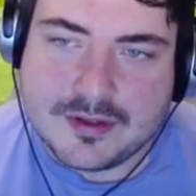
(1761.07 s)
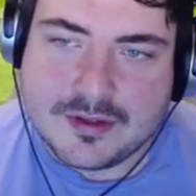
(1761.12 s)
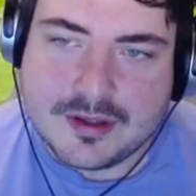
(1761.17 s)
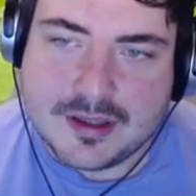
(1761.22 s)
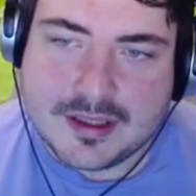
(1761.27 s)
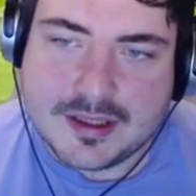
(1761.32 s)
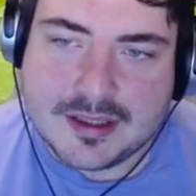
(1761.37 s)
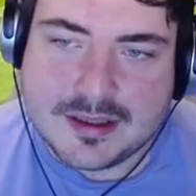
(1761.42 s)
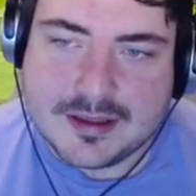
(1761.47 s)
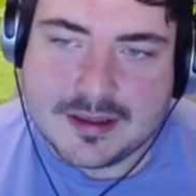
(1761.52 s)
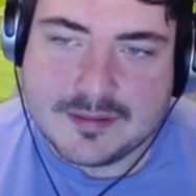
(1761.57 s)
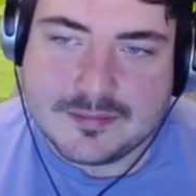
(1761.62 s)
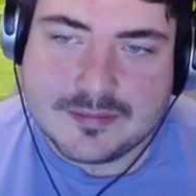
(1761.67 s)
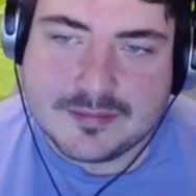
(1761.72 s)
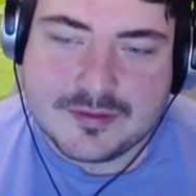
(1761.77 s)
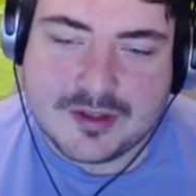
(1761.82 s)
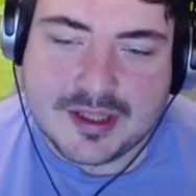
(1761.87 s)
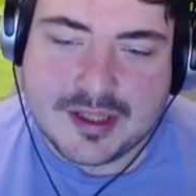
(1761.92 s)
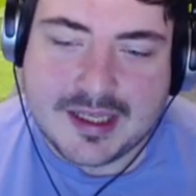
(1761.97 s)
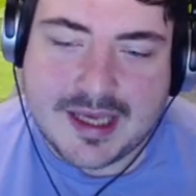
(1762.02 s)
Do,
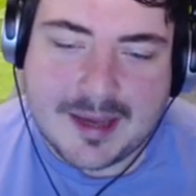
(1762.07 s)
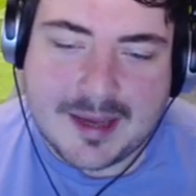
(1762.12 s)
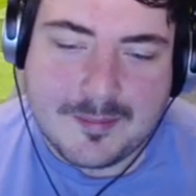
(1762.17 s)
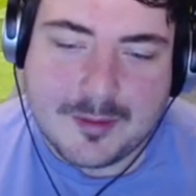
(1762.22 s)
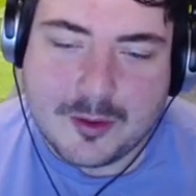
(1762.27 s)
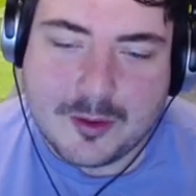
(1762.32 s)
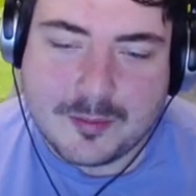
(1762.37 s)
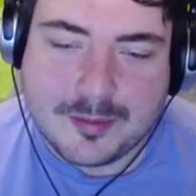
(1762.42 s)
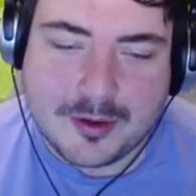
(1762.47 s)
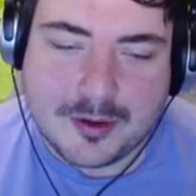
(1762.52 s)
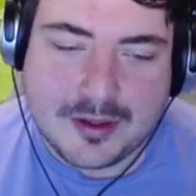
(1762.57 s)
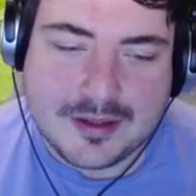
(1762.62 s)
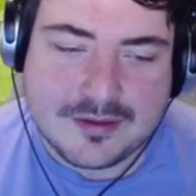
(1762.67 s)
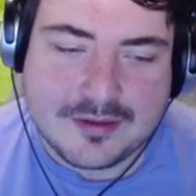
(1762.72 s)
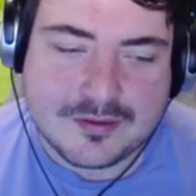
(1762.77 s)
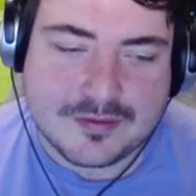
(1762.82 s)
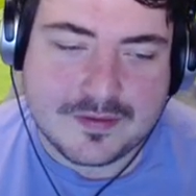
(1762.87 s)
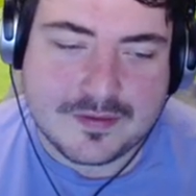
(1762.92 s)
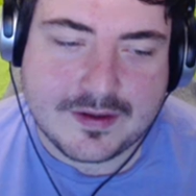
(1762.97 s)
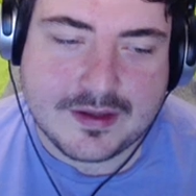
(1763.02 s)
do, you get more
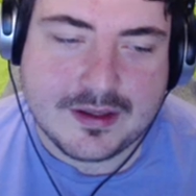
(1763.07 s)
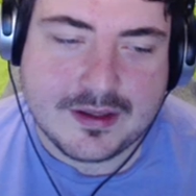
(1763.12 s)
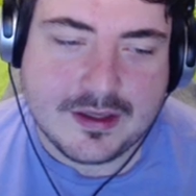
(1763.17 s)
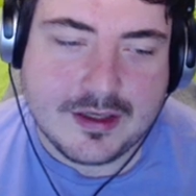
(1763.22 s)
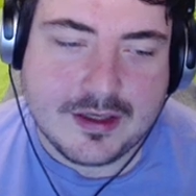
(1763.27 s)
points for